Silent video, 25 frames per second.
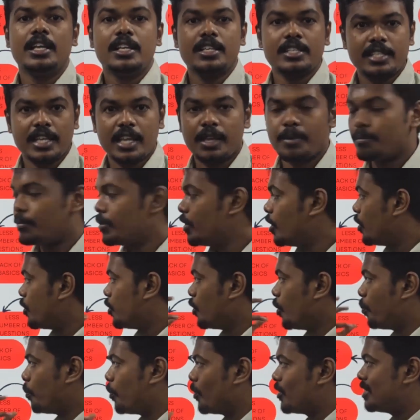
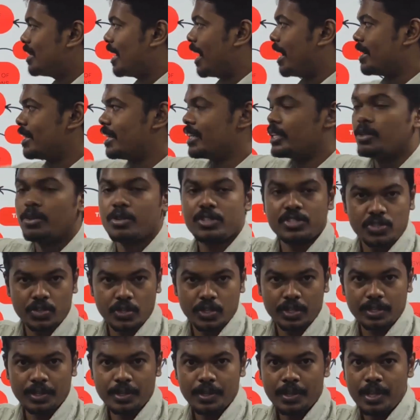Same, you put that in your
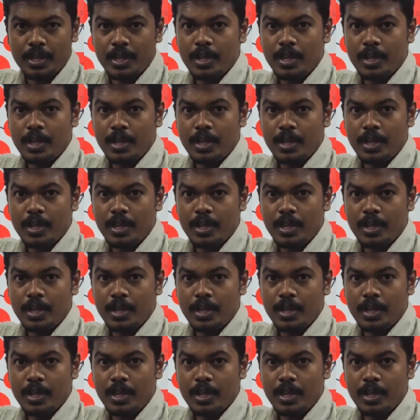strength.